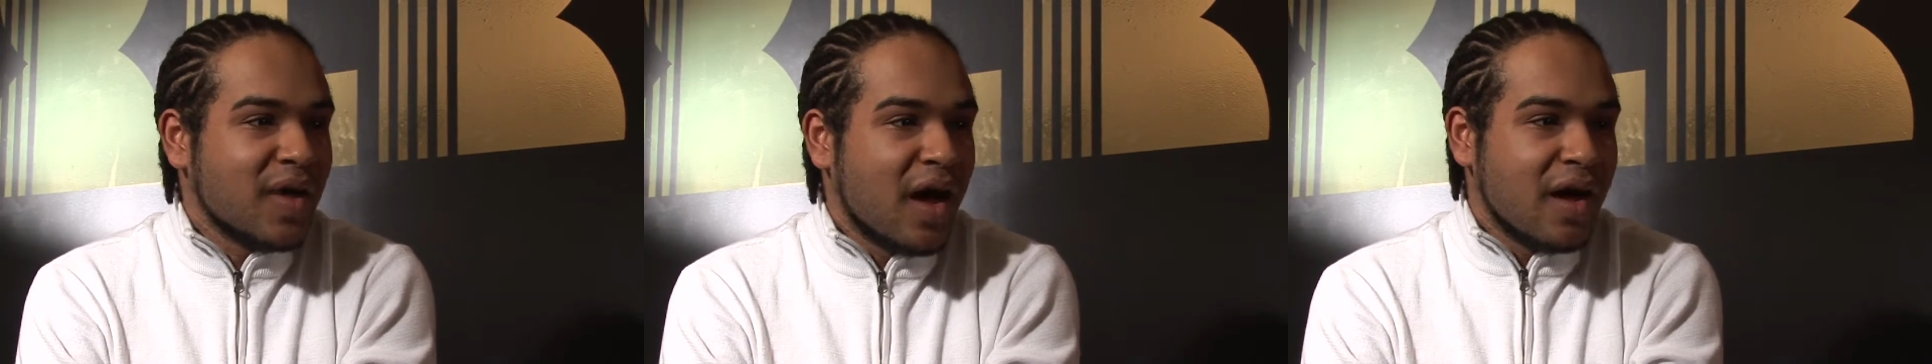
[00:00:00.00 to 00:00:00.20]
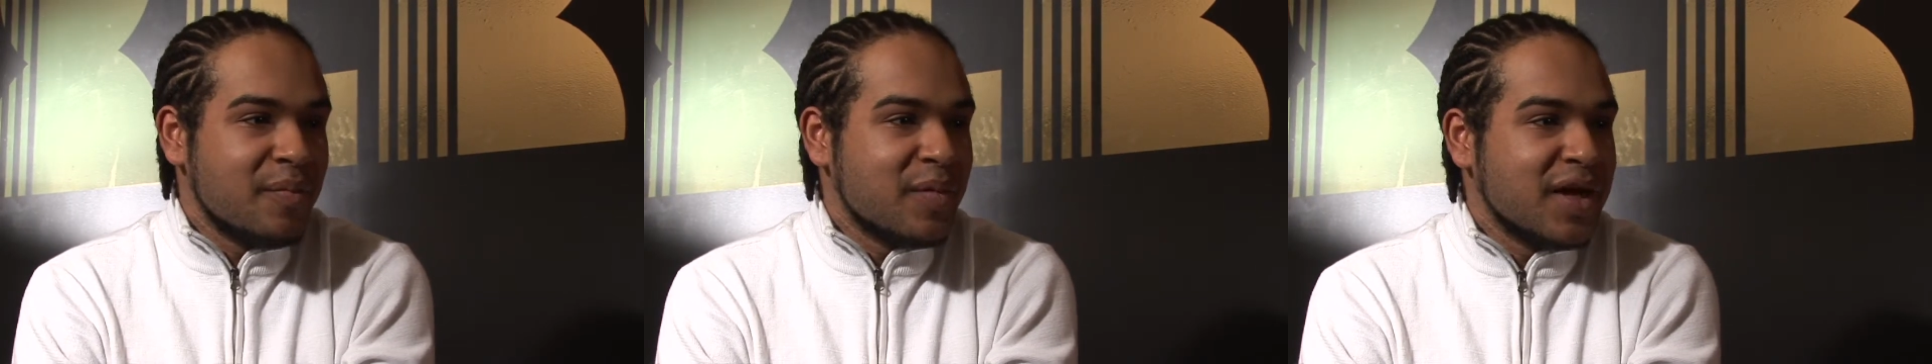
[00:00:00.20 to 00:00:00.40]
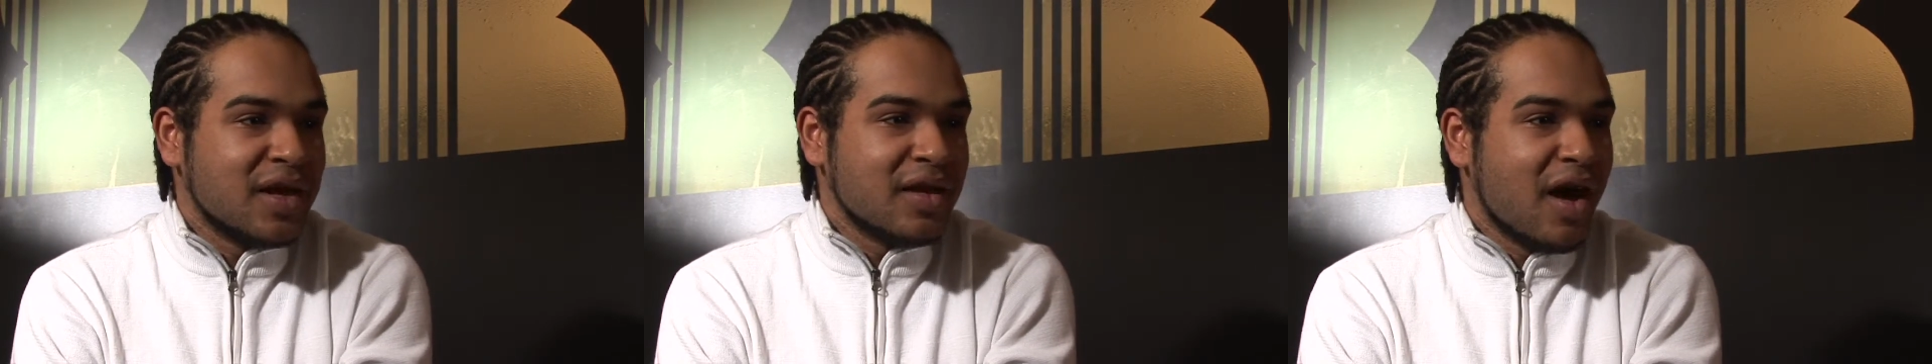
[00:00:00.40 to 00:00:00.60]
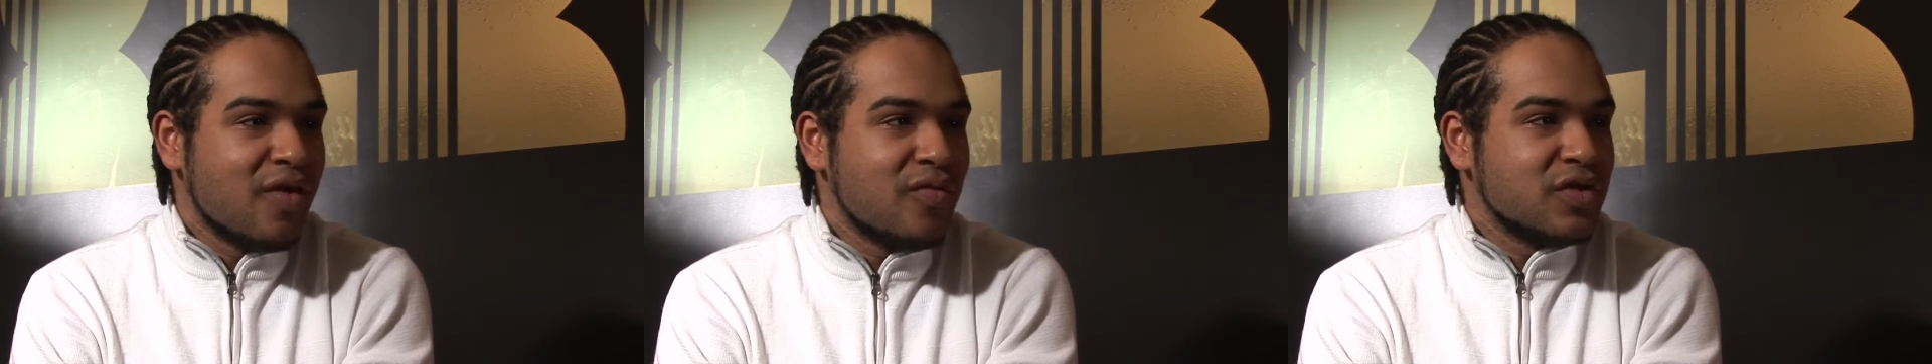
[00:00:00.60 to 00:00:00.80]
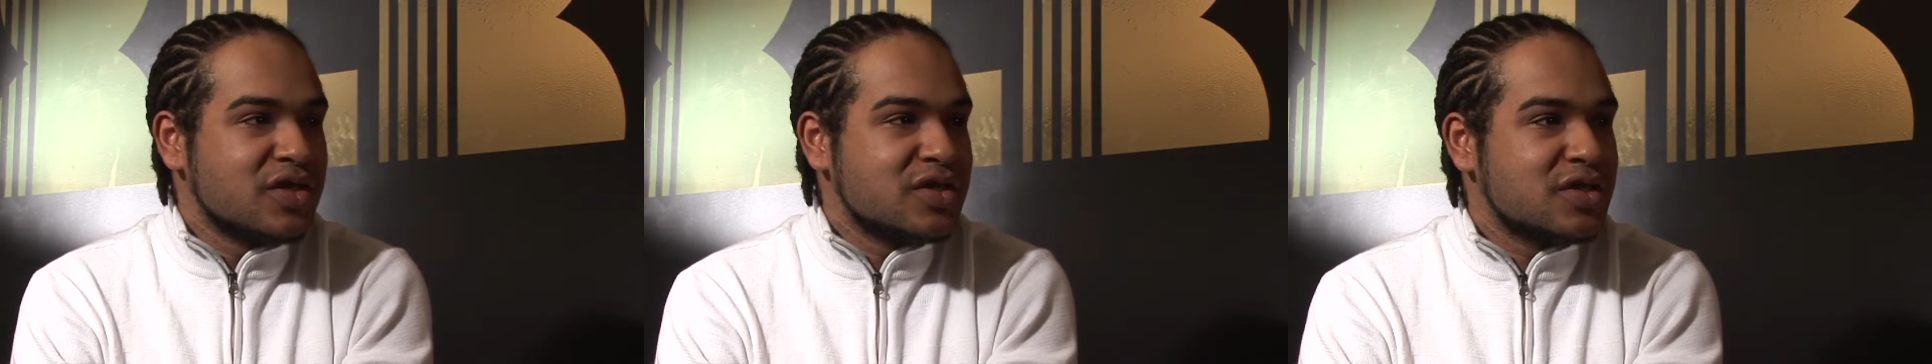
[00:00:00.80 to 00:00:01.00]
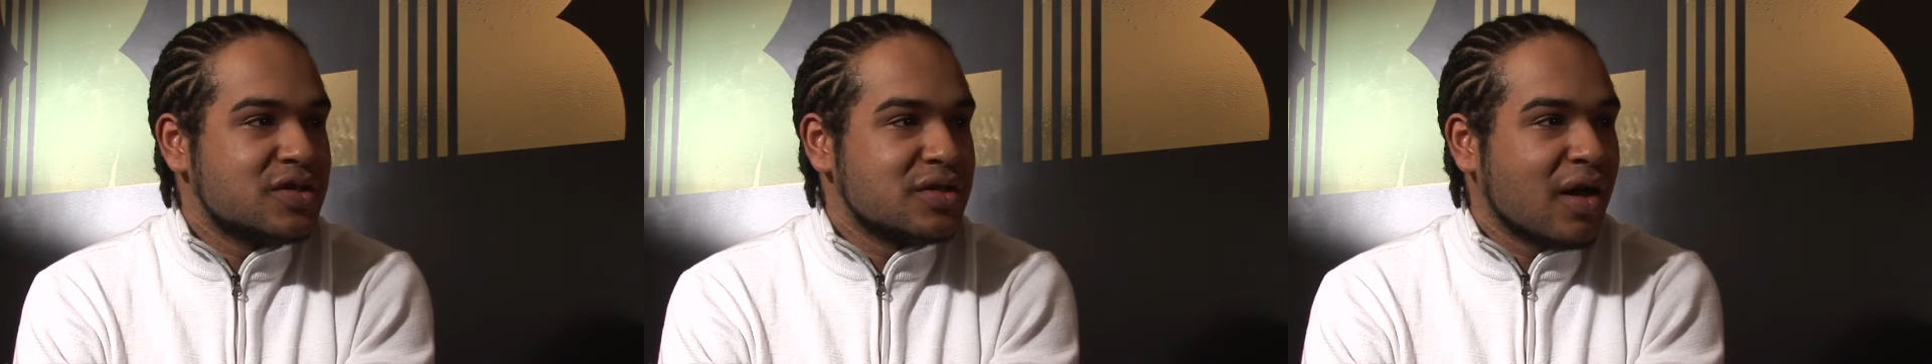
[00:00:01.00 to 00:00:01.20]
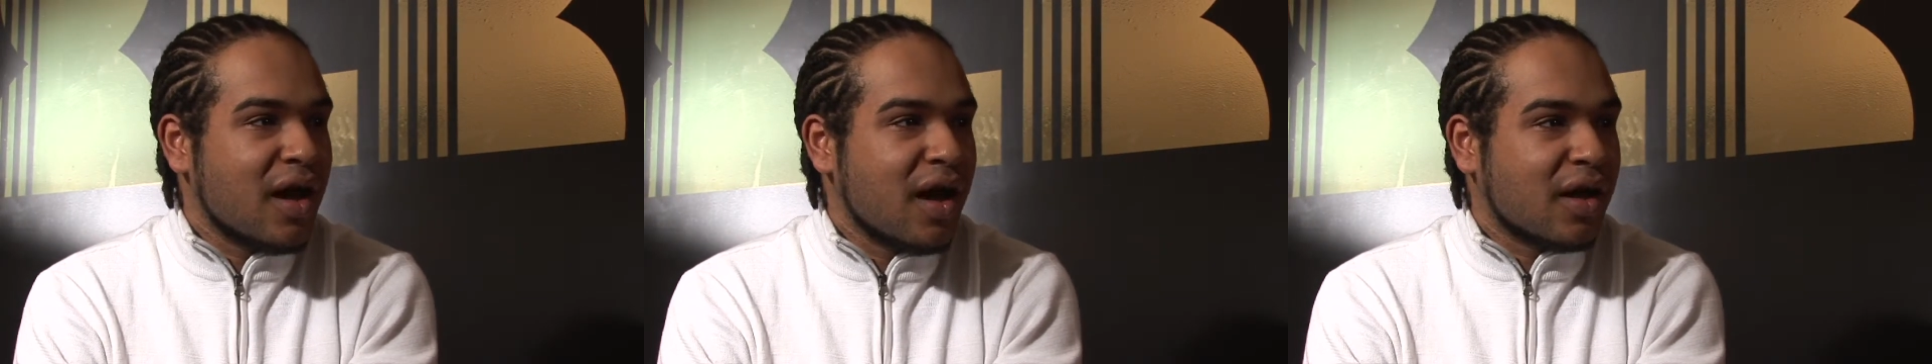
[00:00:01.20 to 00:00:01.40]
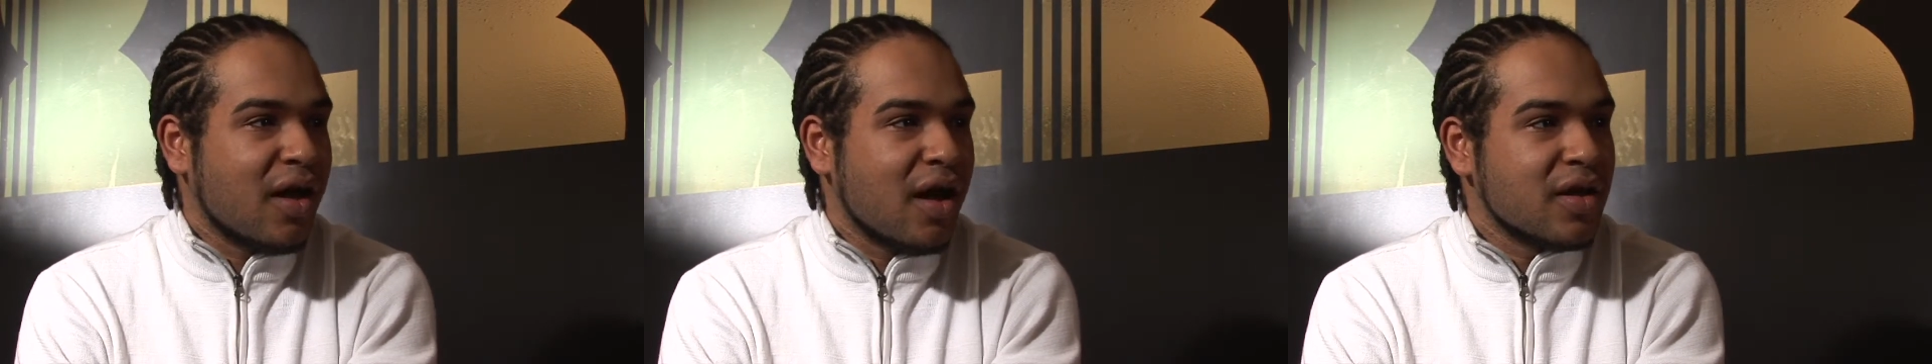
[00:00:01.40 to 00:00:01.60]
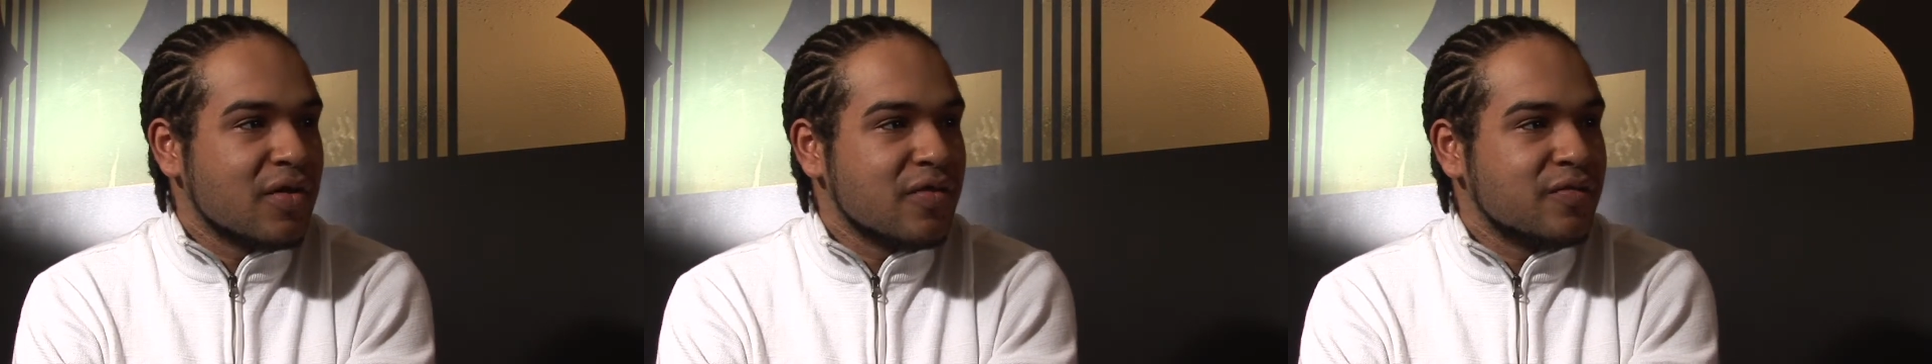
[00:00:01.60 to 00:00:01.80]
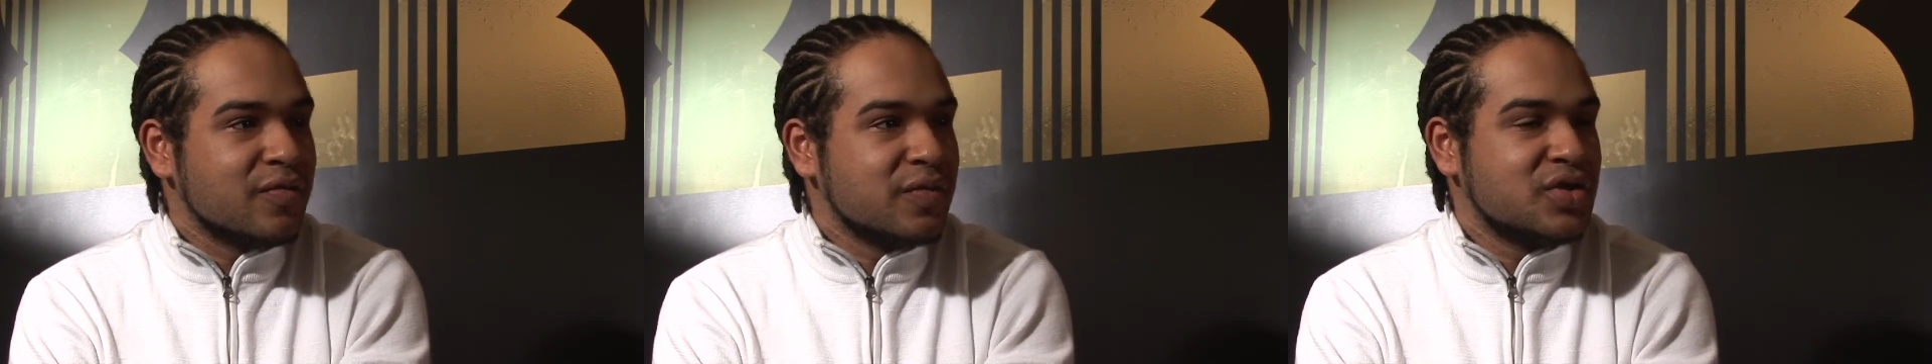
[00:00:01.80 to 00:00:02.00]
I mean, I kind
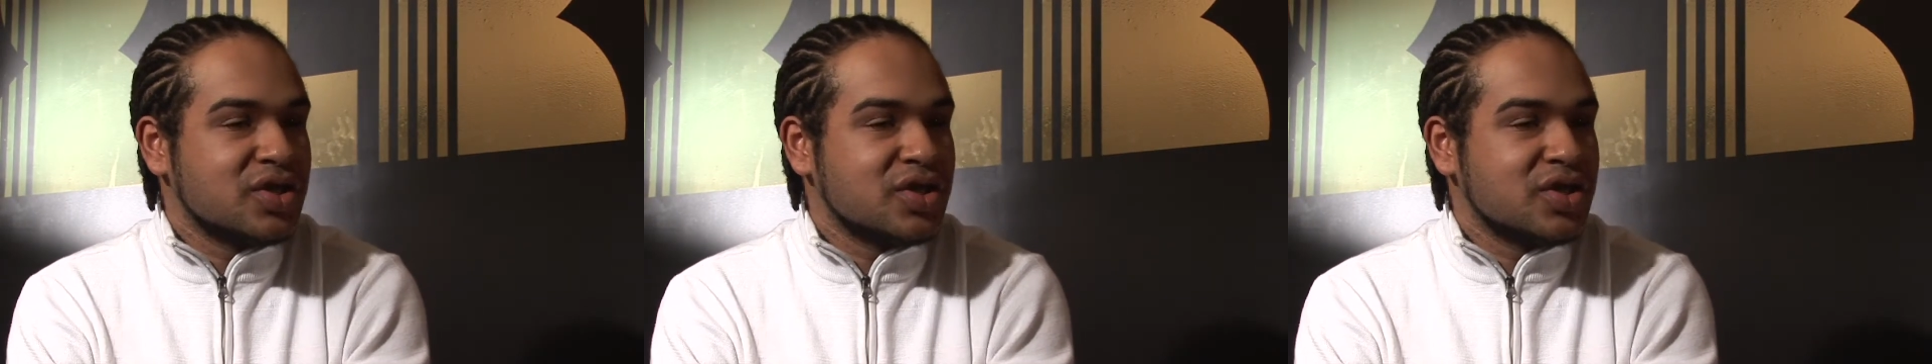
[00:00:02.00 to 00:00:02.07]
of